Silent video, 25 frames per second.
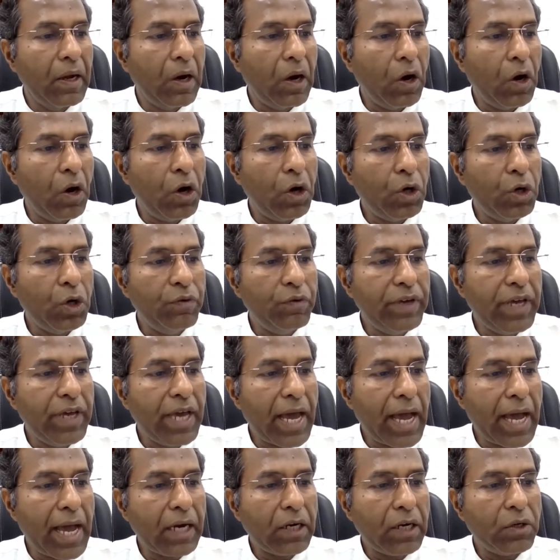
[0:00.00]
Or do we
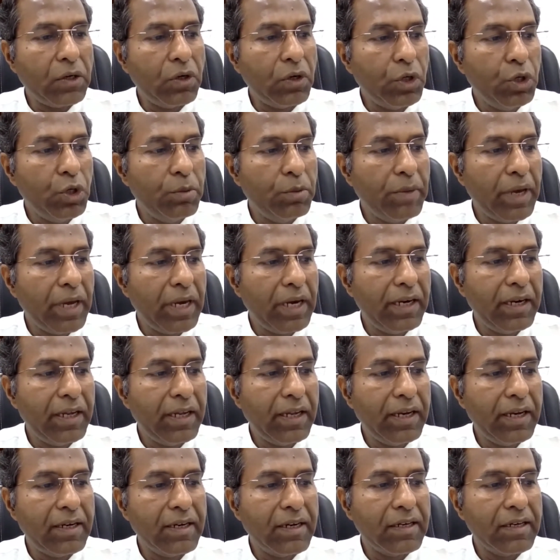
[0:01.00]
act on
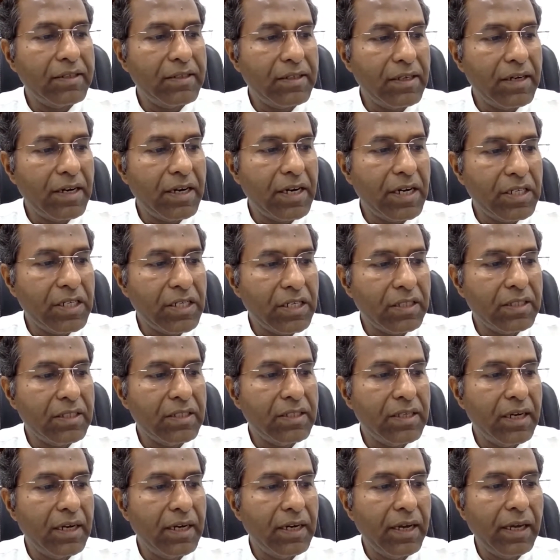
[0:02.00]
humanitarian
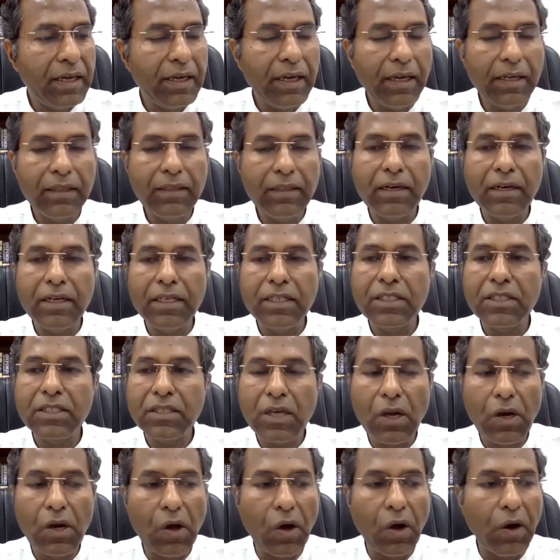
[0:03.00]
considerations, taking the
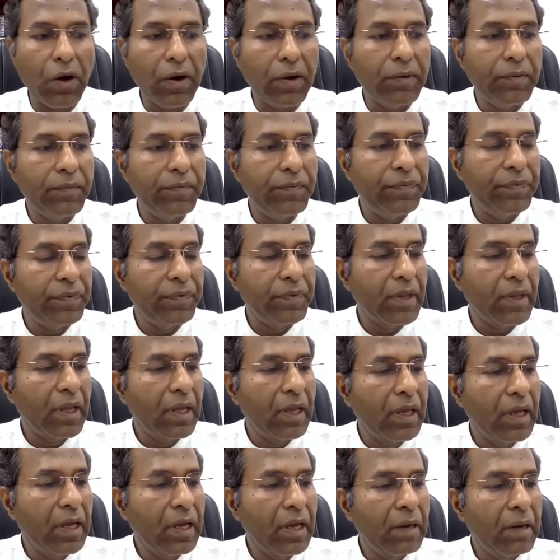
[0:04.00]
risks along?
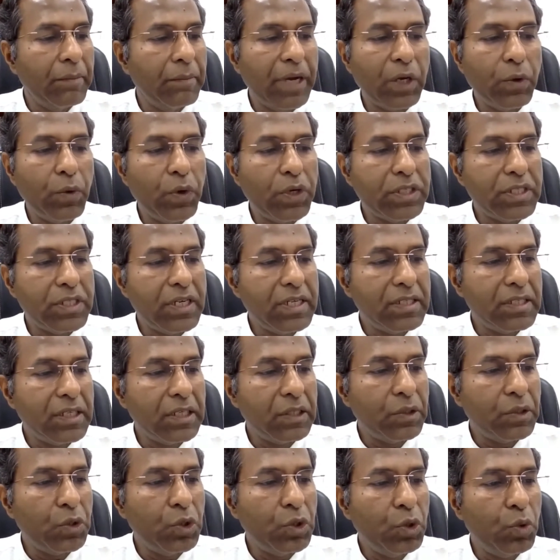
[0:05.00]
My question is,
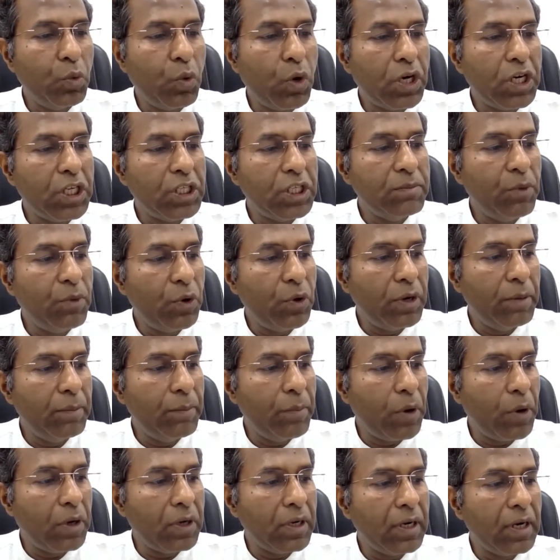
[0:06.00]
Sadhguru, what is more
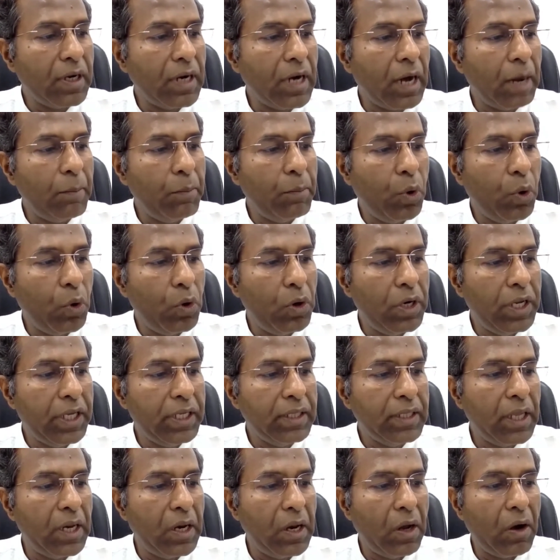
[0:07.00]
important,
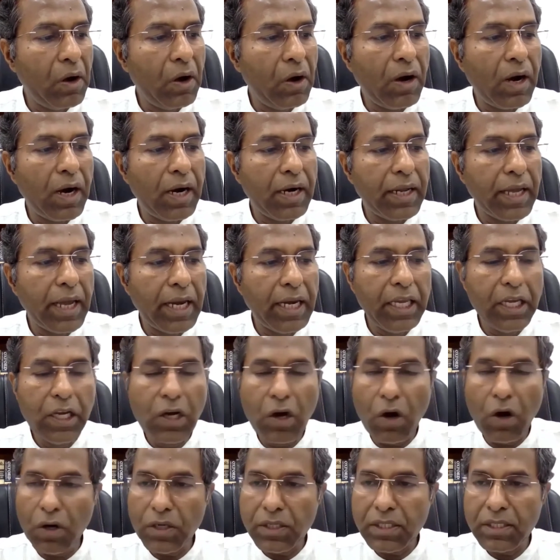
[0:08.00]
upholding the law at any
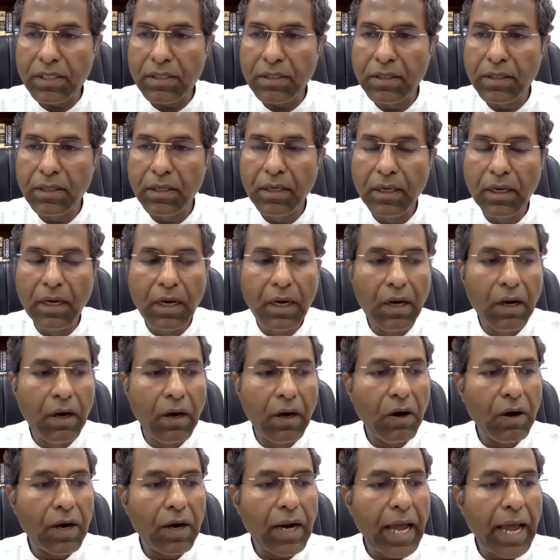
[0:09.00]
cost
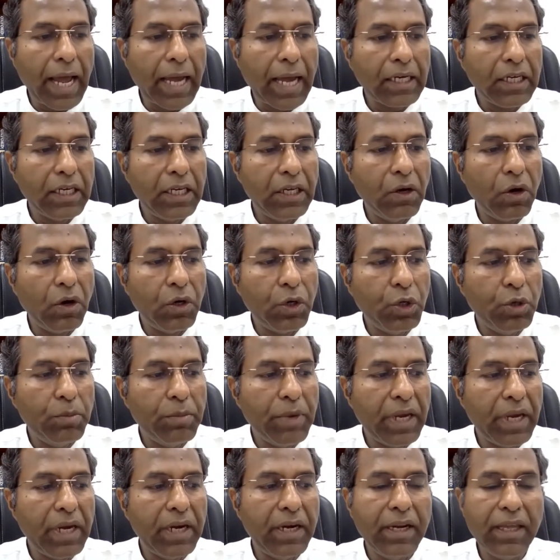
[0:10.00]
or acting on
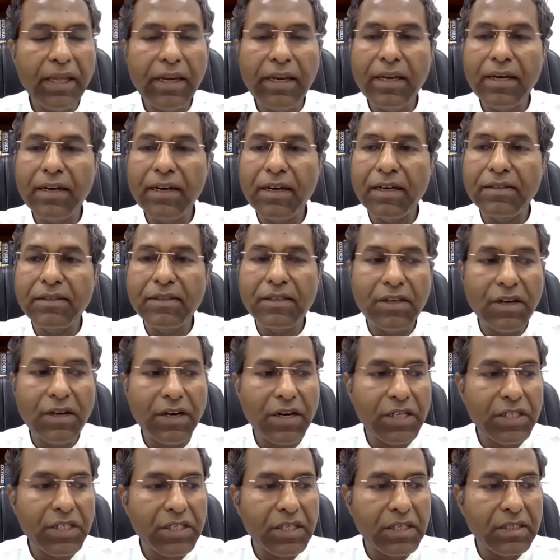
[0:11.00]
humanitarian
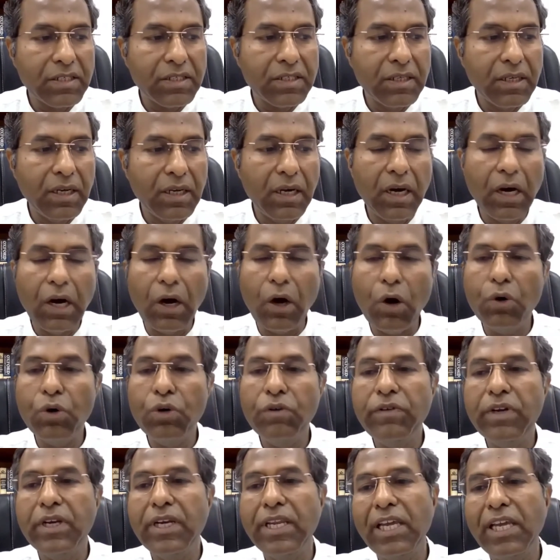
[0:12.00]
considerations? How
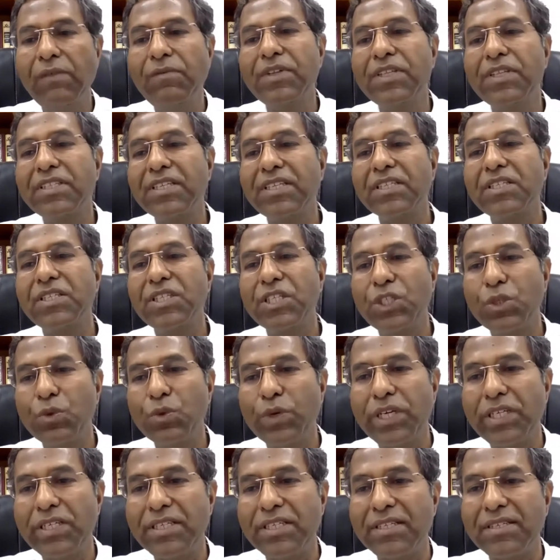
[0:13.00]
do we deal with such
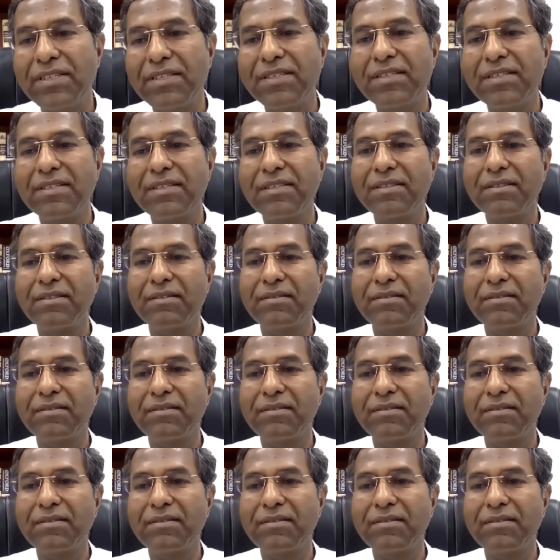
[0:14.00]
situations?